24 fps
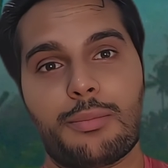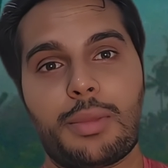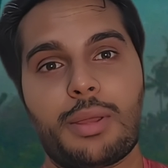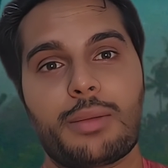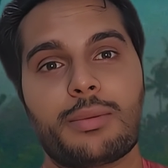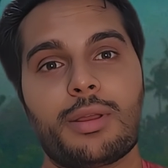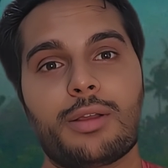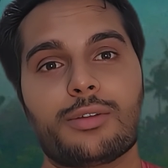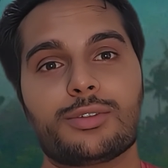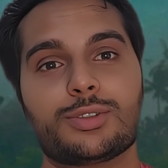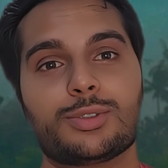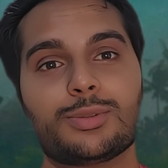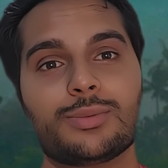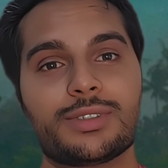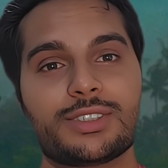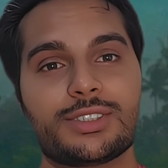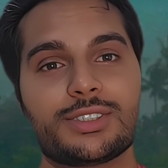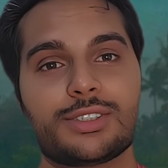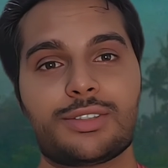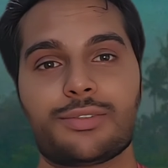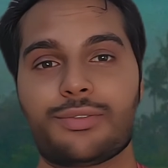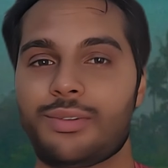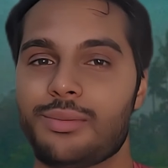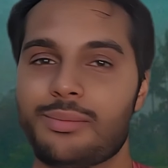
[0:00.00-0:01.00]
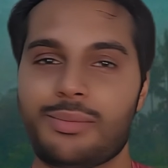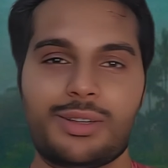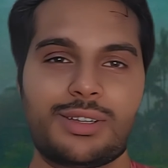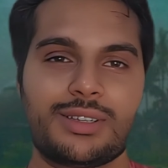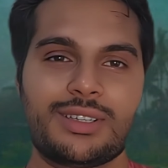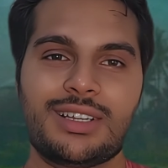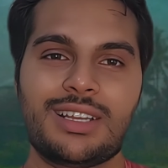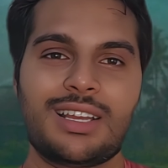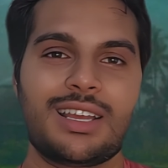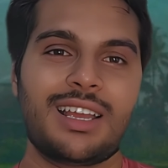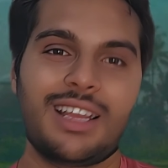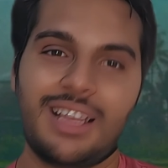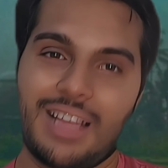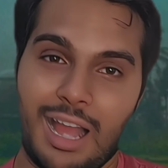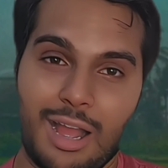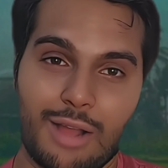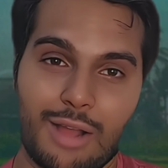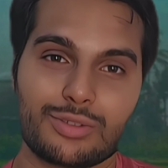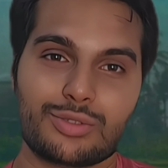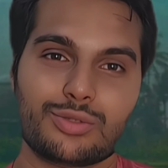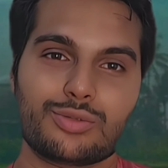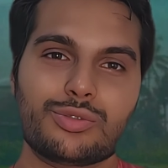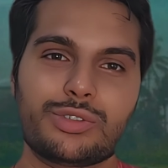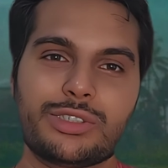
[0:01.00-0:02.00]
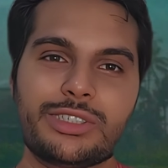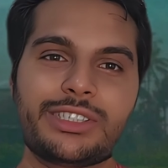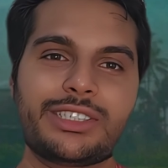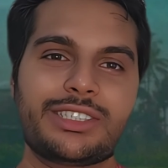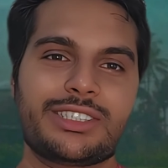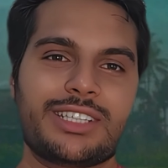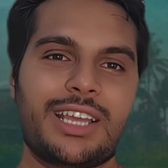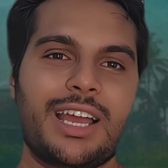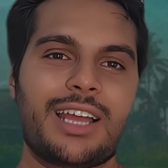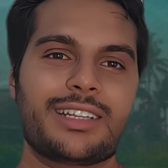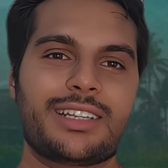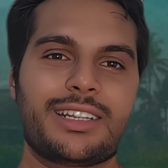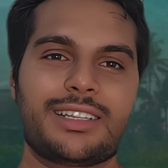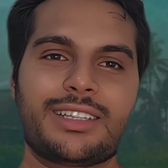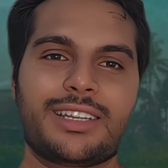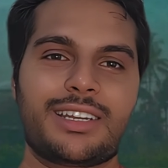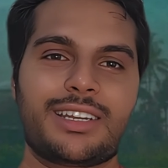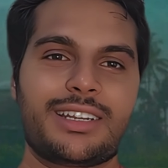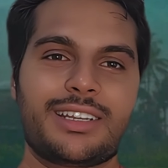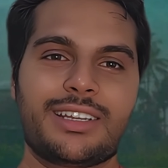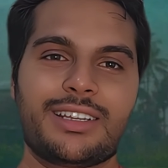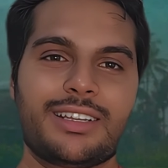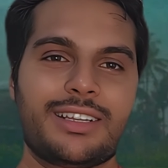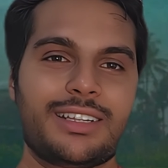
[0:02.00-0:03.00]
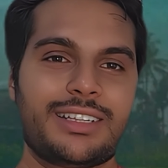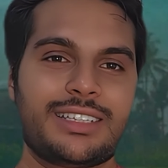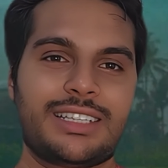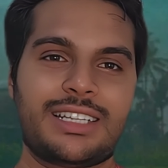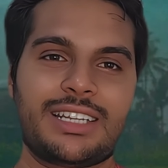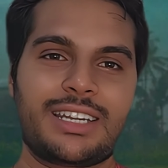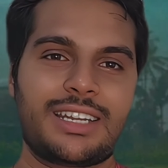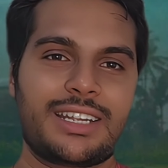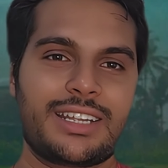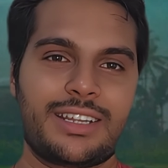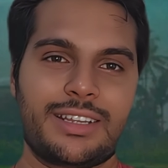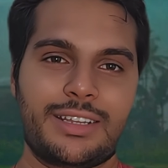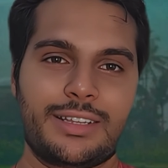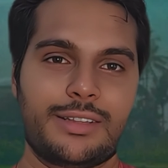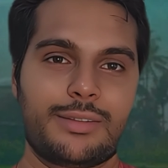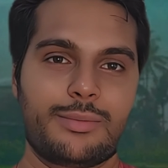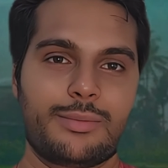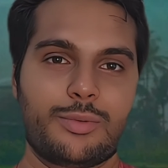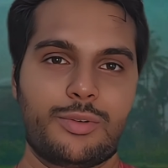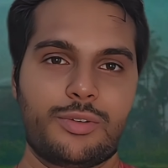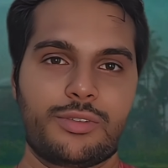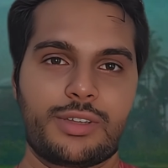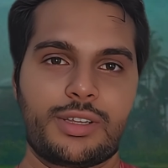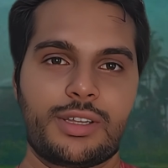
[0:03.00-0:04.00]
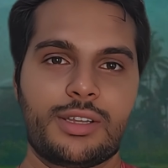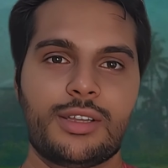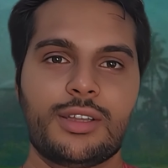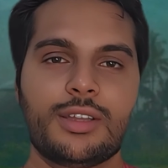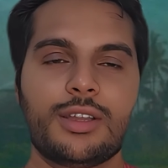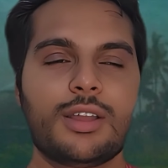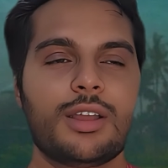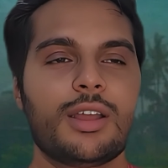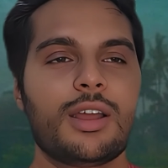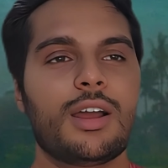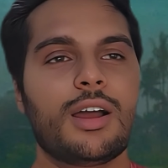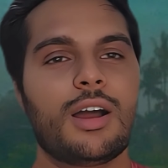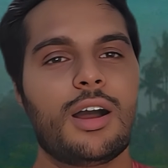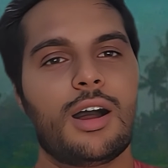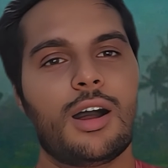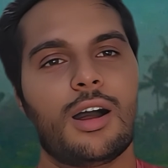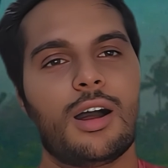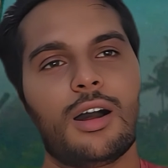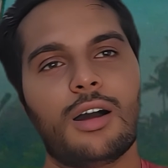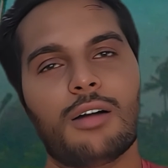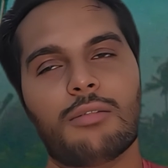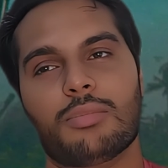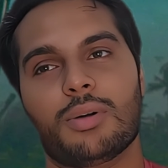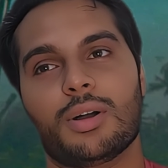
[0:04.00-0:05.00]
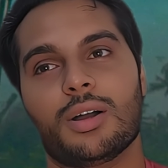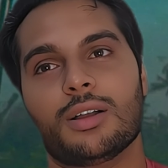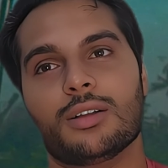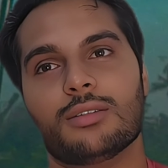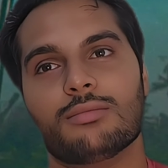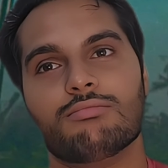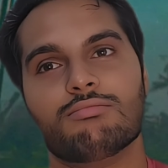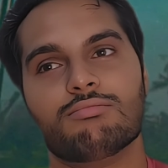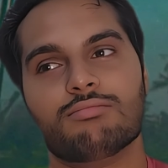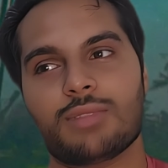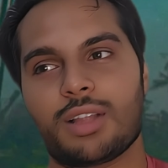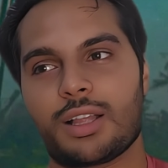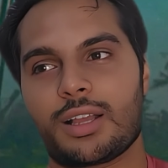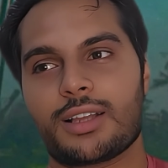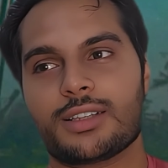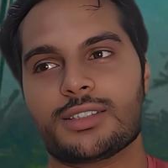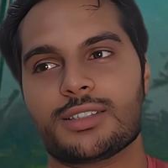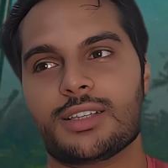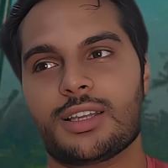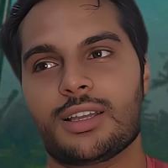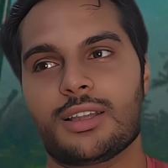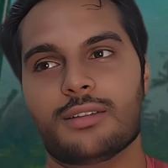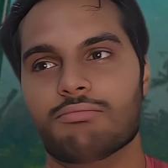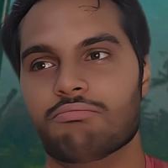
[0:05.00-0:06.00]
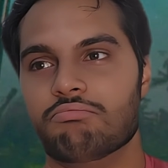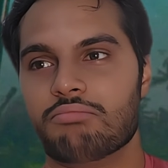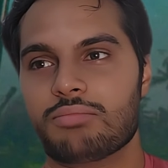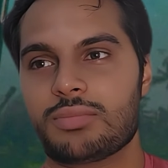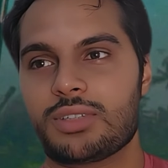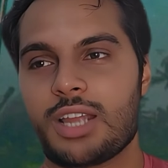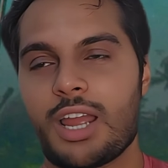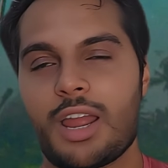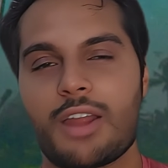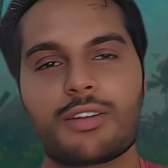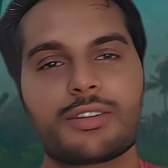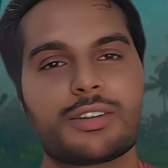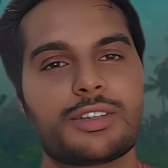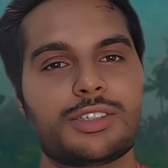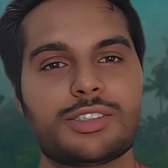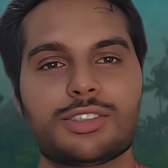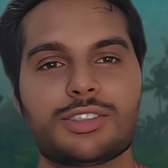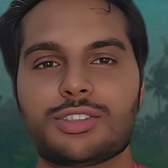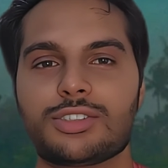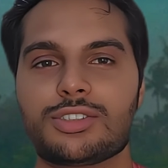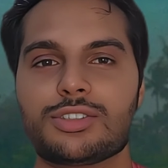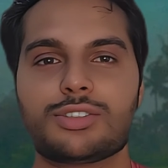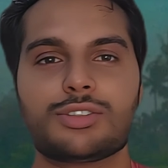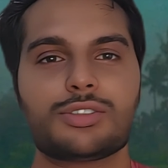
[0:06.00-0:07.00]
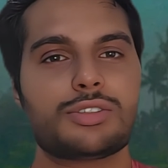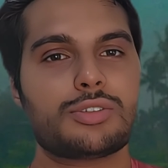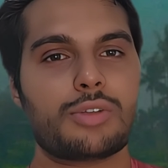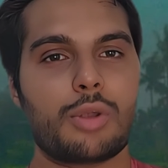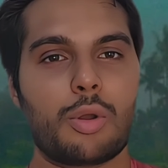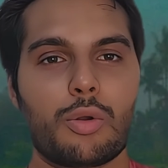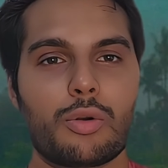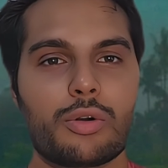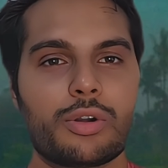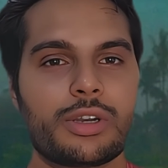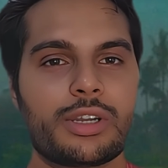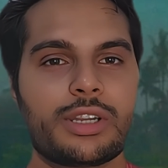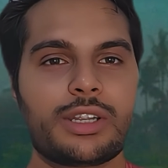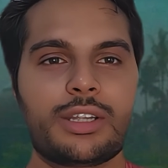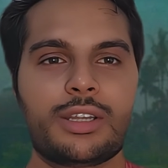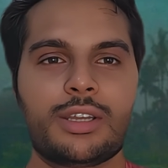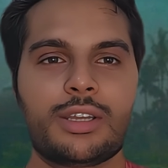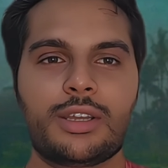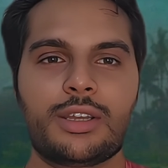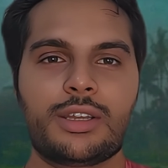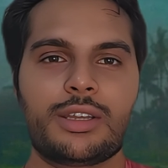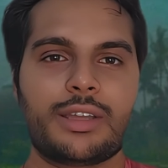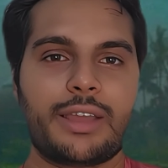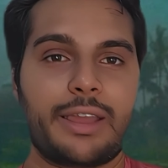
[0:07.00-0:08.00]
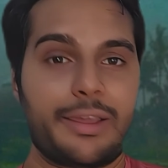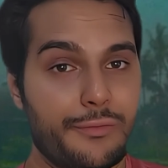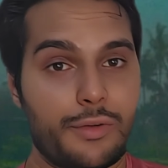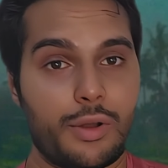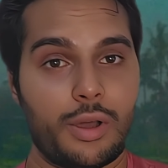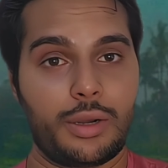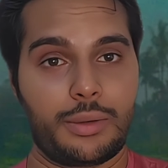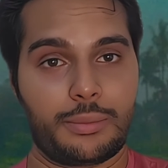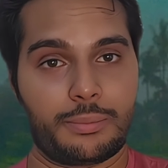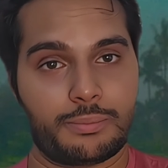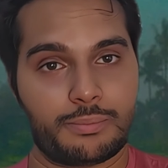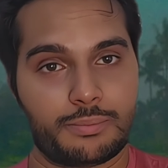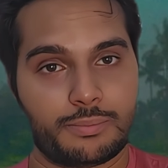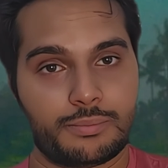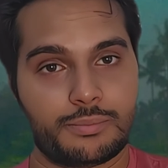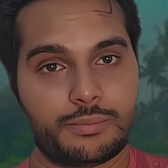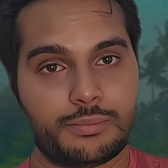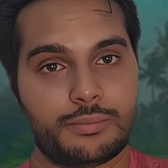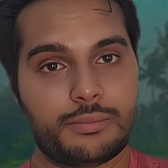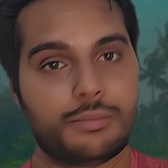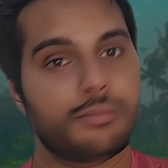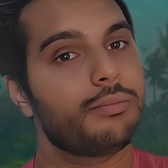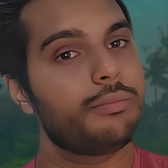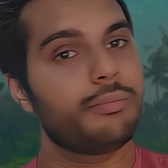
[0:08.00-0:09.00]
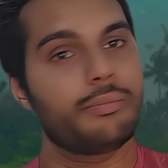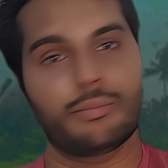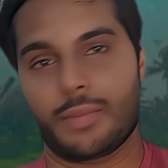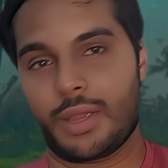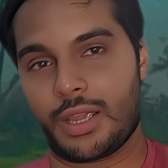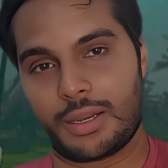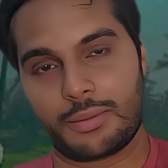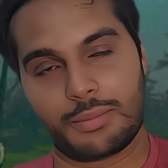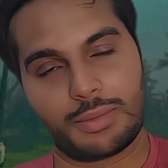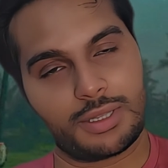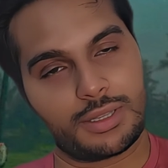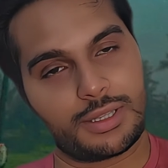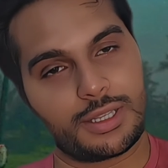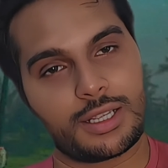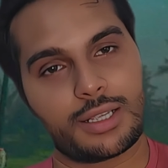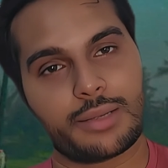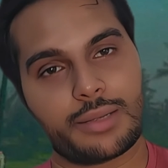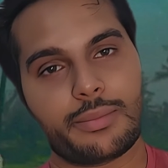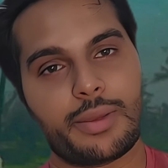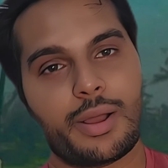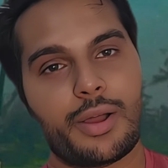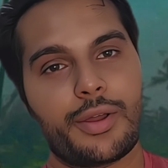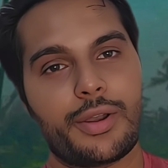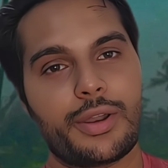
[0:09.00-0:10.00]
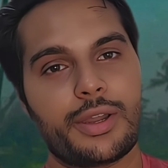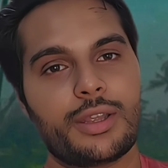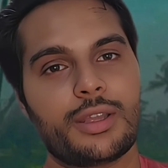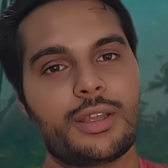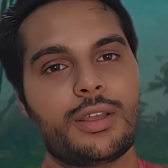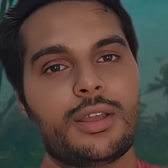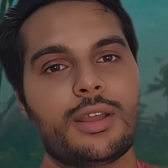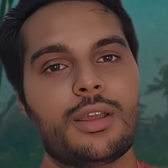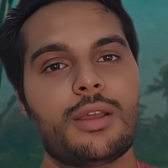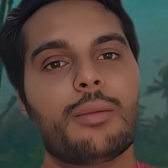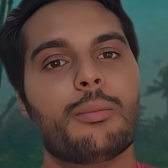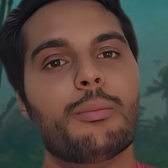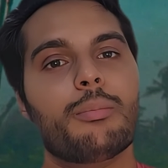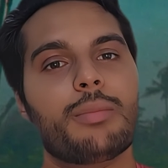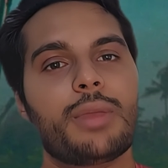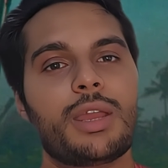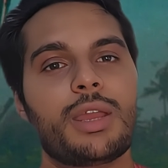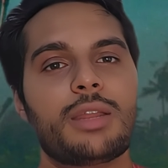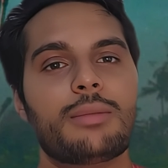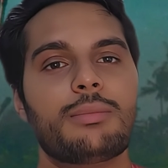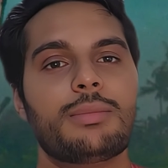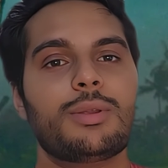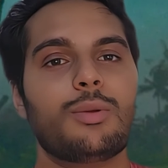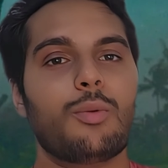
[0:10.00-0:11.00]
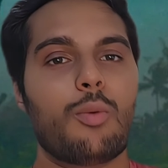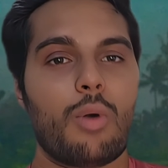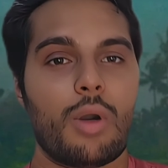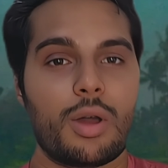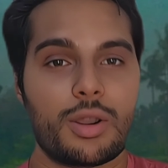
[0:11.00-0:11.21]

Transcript: maybe I was too much in this film. But I was really sad that it didn't hit in the movie. But like I said, characters, story, and fun made me think about it, made me